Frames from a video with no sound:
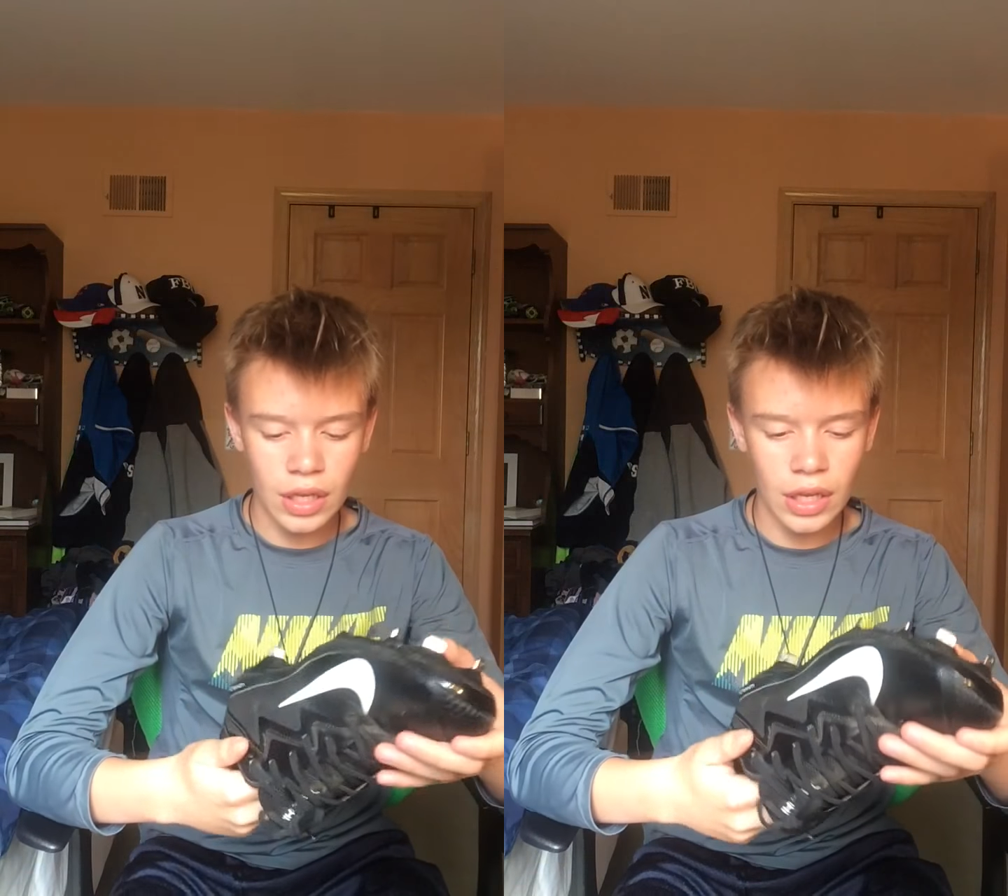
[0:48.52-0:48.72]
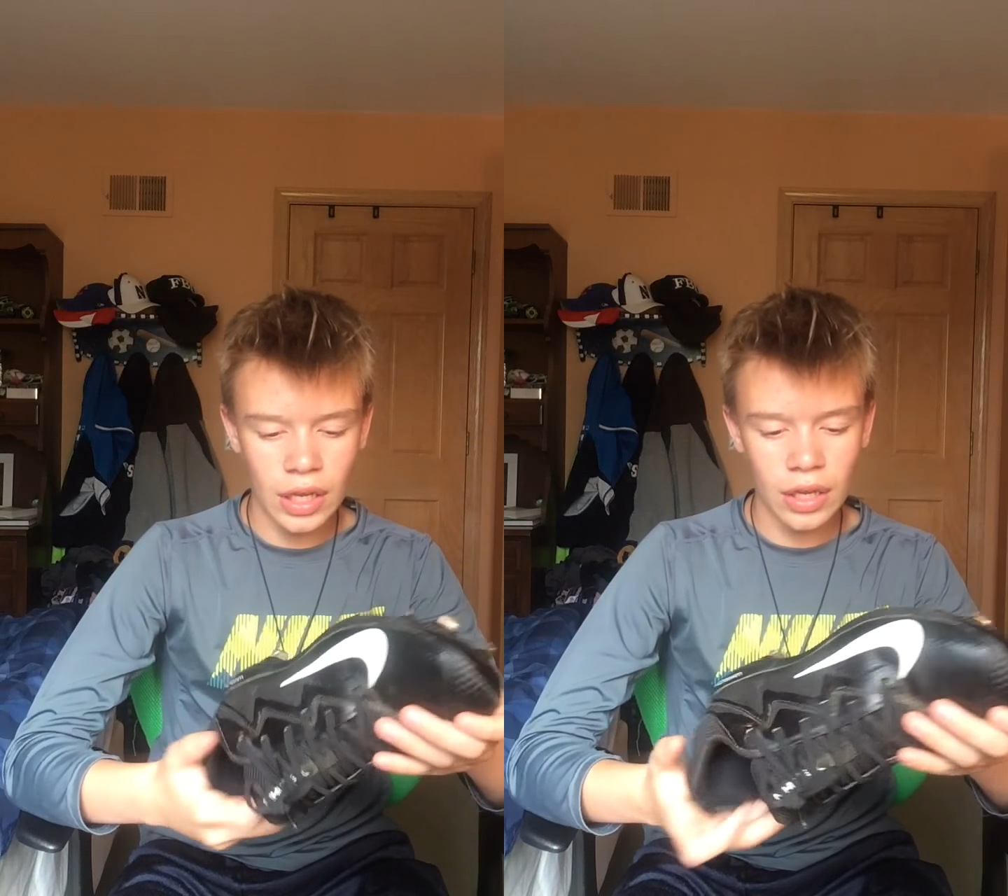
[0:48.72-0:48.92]

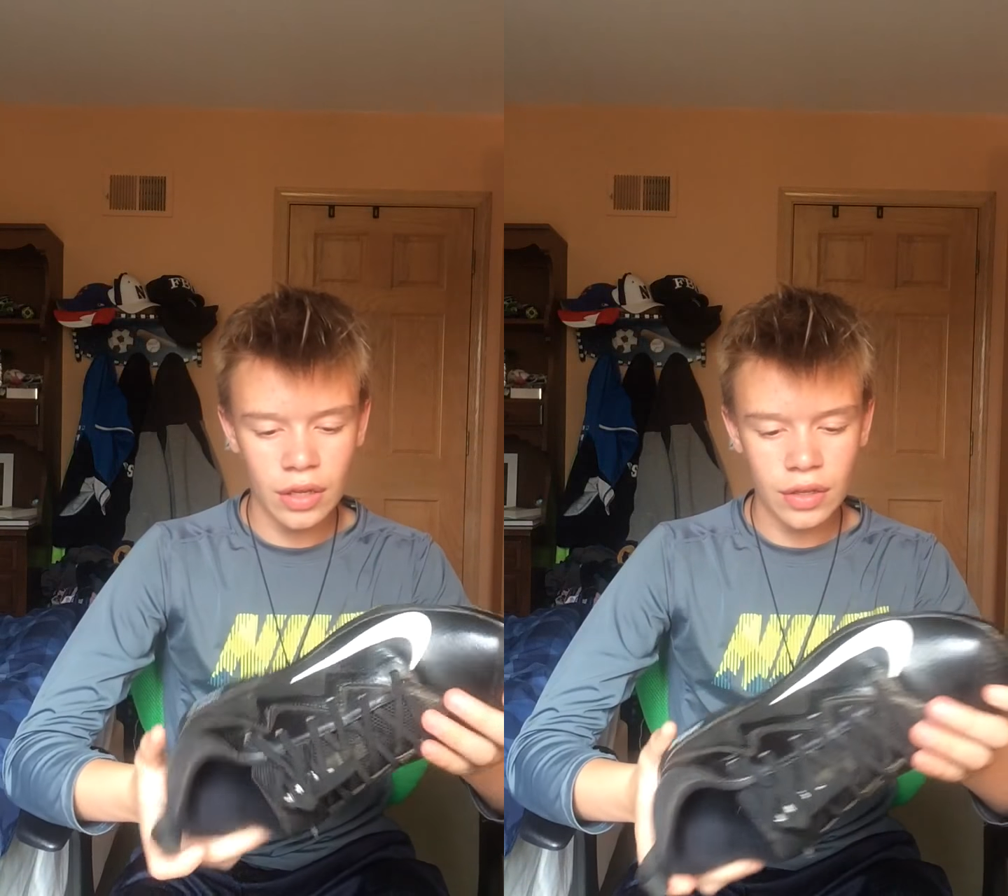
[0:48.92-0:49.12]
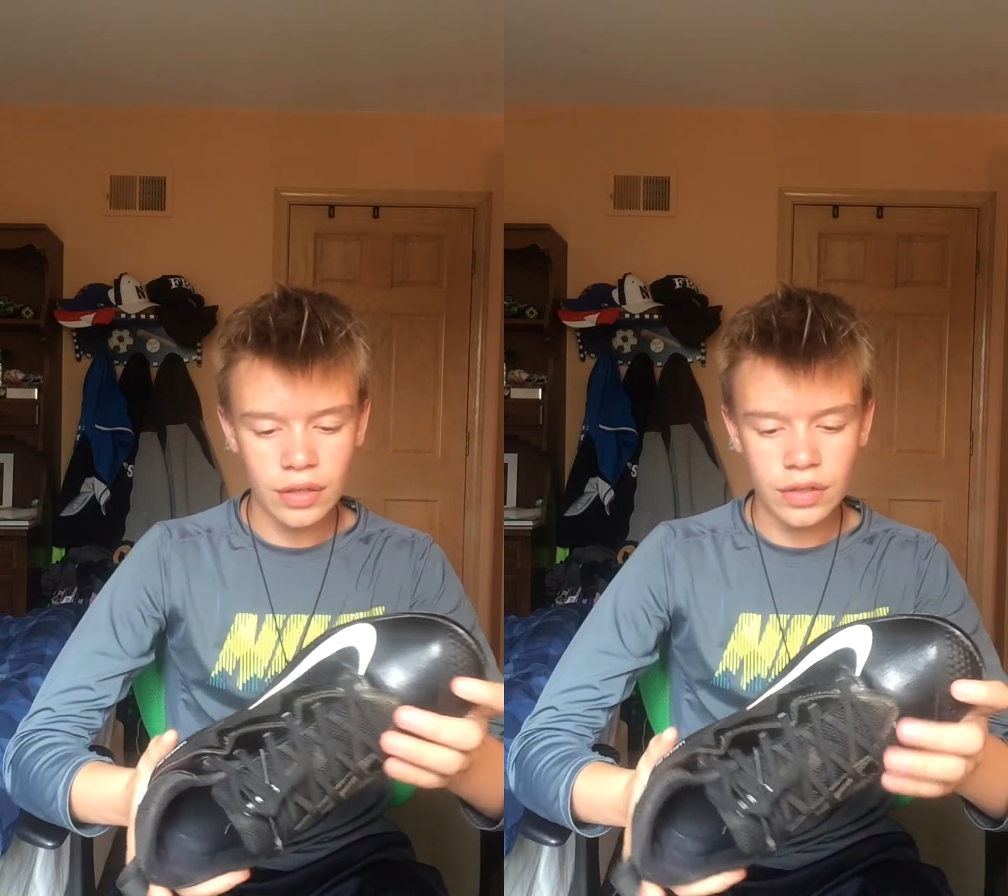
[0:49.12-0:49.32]

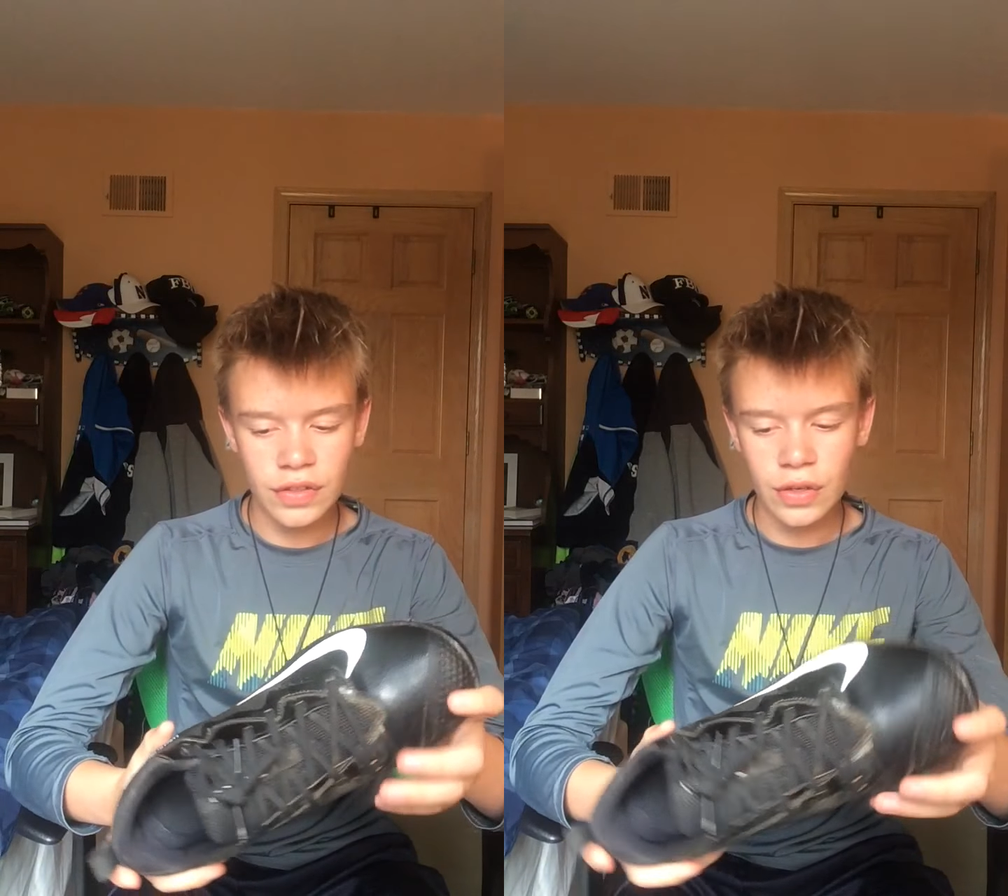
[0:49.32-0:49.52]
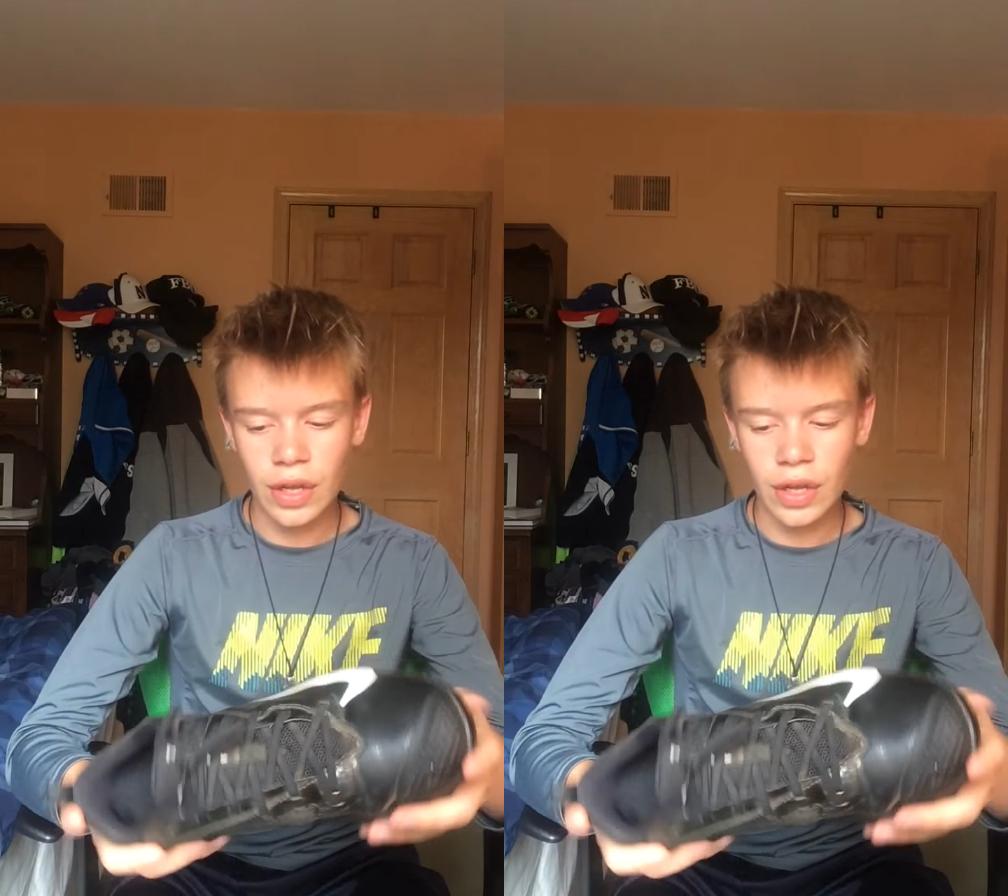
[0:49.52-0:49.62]
And so